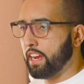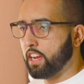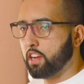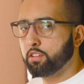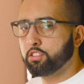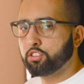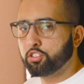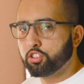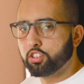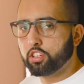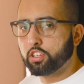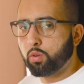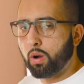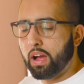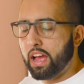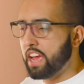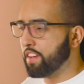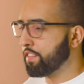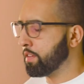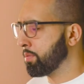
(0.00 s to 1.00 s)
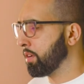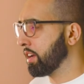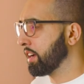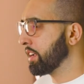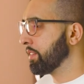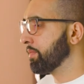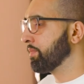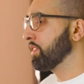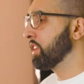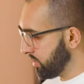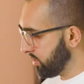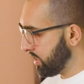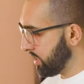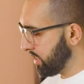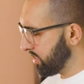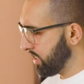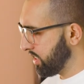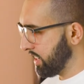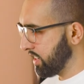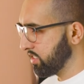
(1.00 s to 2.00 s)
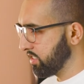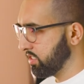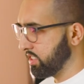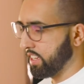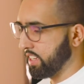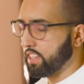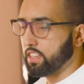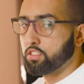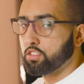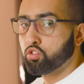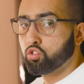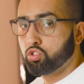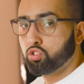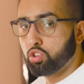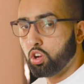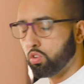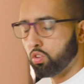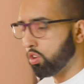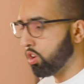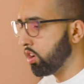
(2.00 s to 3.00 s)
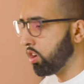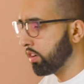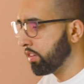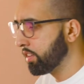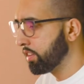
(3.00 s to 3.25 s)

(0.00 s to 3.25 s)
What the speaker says: Echooo is usually quite a heavy plugin. This 10 seconds taking so long.